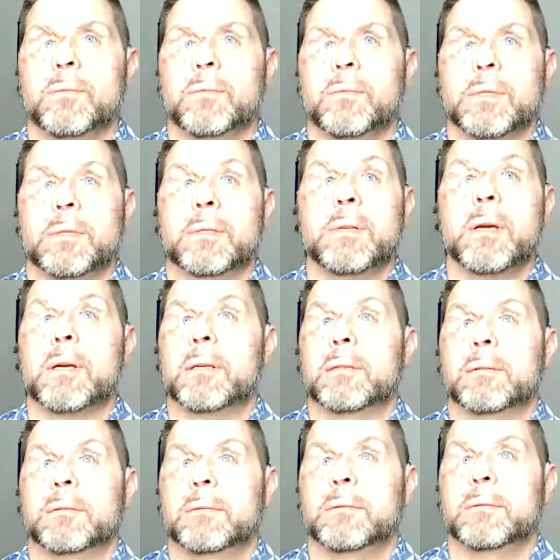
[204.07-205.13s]
was it the
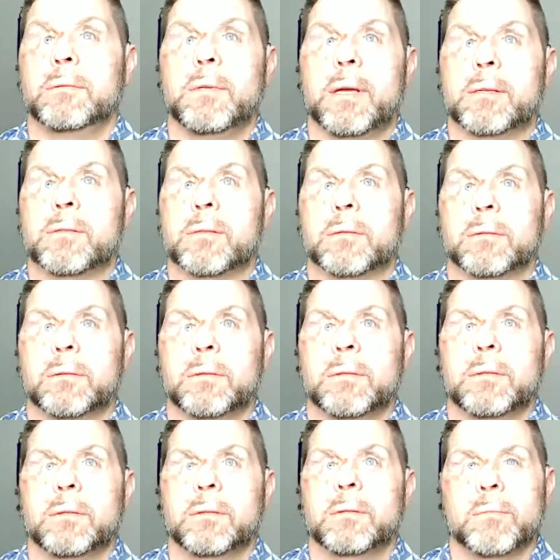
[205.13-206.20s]
second answer?
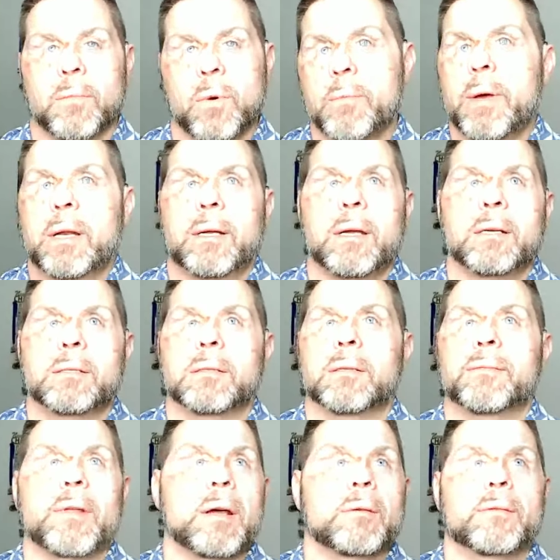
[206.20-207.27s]
More medication
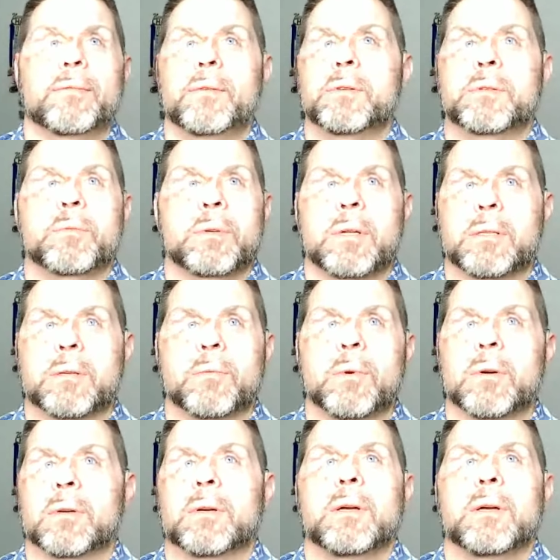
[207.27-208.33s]
if that first one doesn't
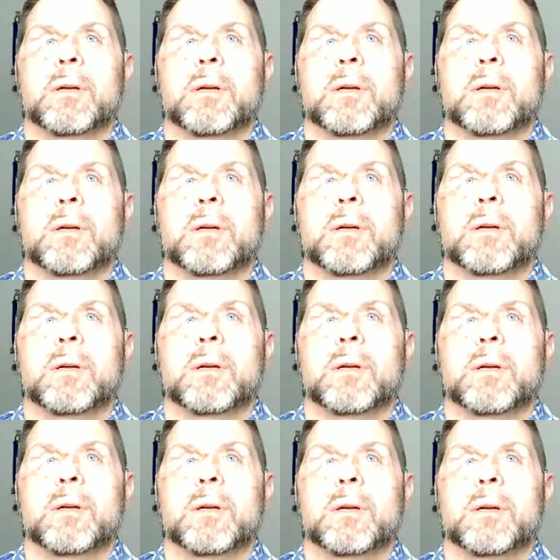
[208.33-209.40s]
work. But
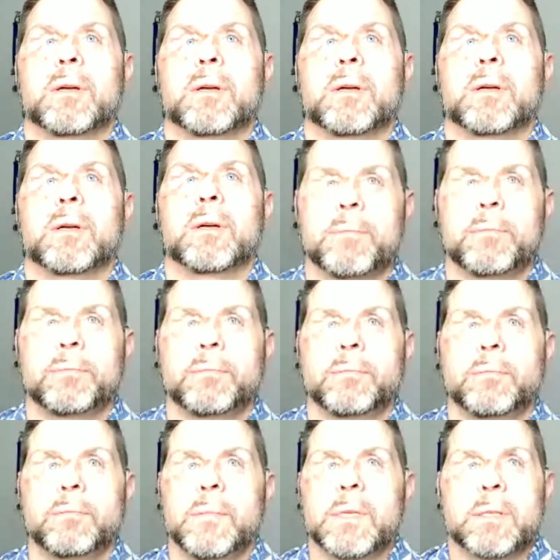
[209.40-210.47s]
uh,
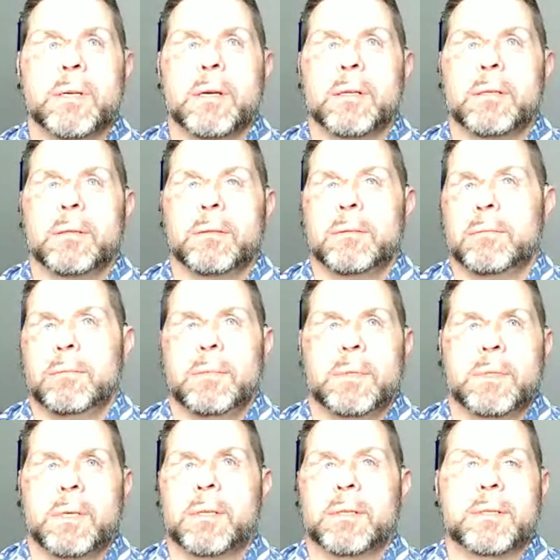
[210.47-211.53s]
is that is
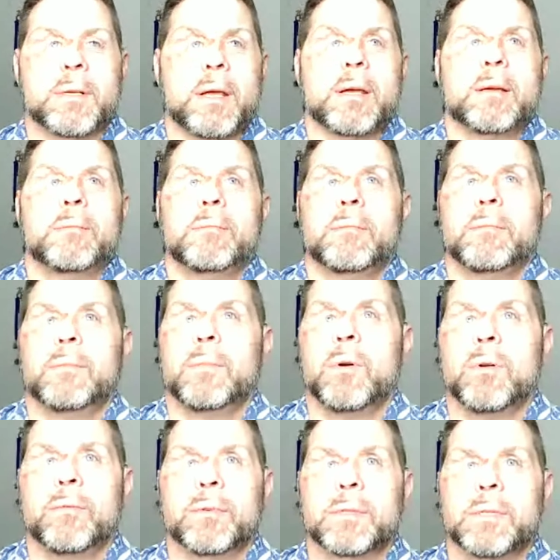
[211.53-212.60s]
that the same
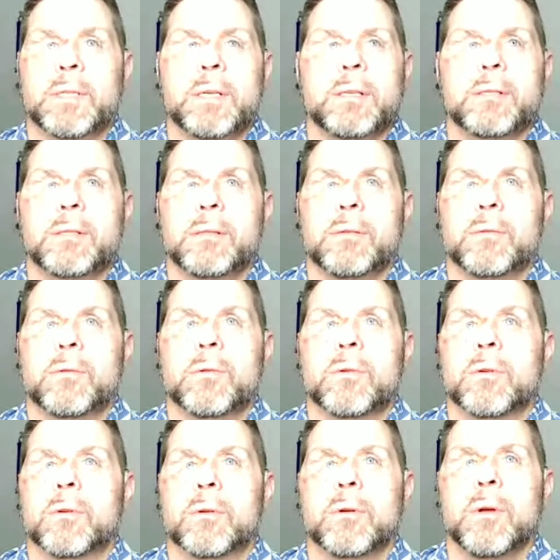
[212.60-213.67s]
overseas,
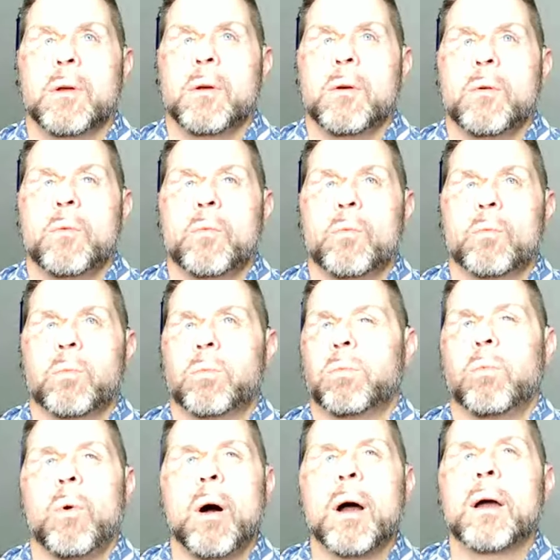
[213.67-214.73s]
or
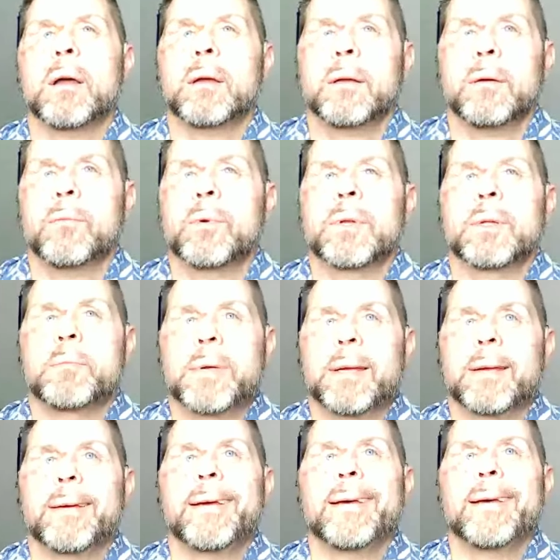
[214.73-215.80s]
why would it be
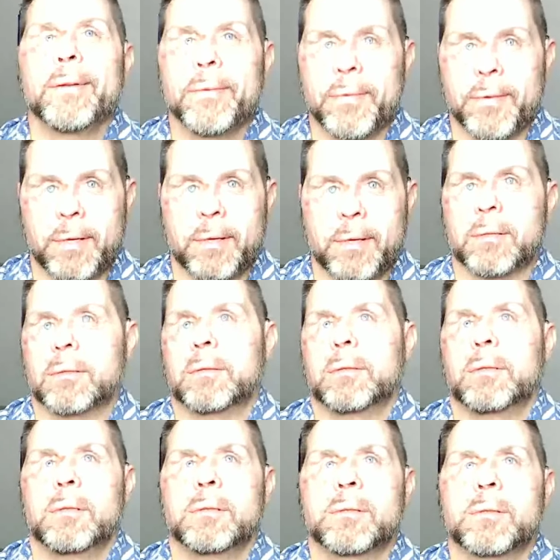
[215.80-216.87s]
healthier
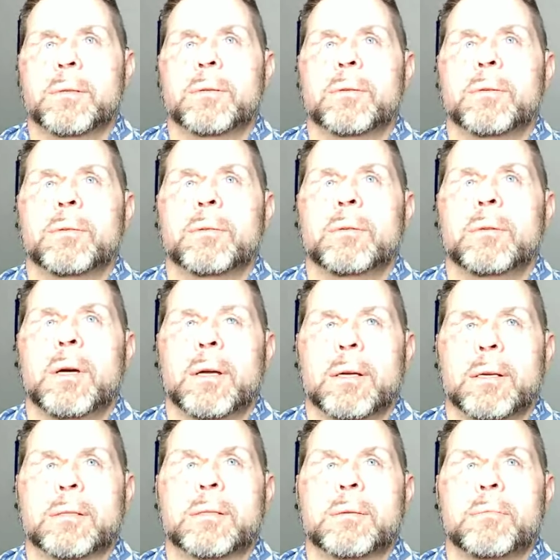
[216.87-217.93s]
to, I
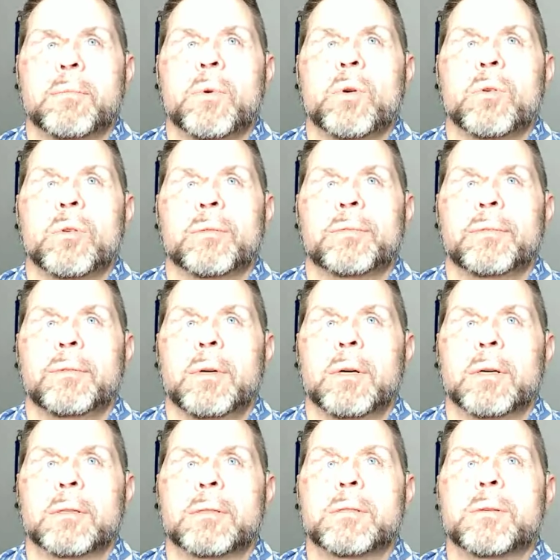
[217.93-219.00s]
guess, move
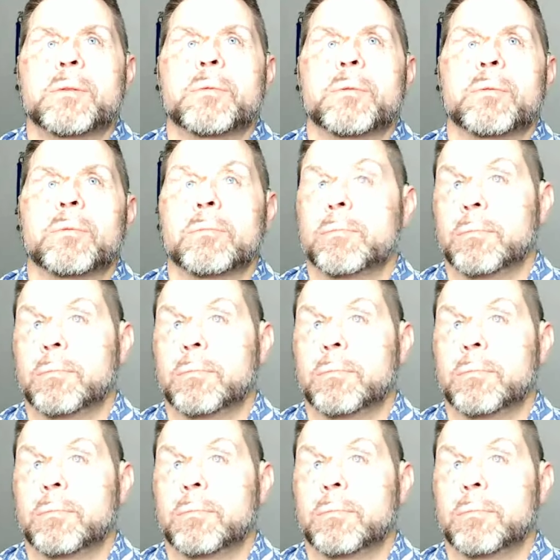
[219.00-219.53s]
to